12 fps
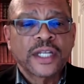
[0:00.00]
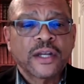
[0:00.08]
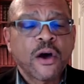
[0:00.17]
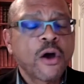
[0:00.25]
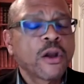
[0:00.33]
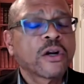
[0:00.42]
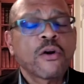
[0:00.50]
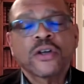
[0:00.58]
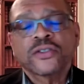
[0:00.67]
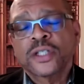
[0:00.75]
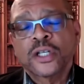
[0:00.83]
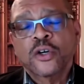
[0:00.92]
And all
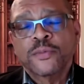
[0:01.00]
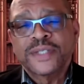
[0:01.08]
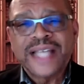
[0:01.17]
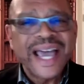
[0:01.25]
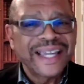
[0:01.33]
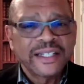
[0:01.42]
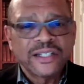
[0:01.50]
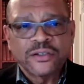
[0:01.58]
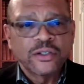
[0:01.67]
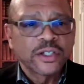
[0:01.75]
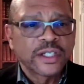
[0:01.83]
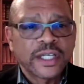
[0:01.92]
across the globe, scientists
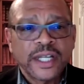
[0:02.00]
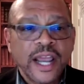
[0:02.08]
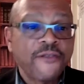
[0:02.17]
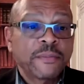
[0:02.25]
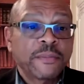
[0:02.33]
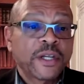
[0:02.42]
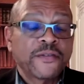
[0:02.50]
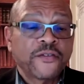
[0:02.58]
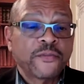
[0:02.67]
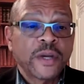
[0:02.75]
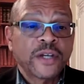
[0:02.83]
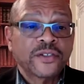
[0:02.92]
are looking at every bit of
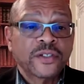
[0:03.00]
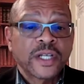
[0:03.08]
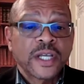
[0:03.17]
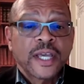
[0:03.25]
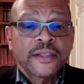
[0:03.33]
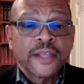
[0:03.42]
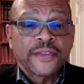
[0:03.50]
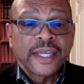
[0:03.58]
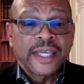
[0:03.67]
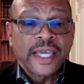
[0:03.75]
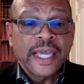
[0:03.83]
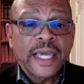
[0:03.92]
information that they
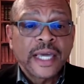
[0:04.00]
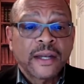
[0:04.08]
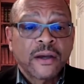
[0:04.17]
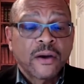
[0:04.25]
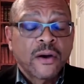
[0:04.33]
can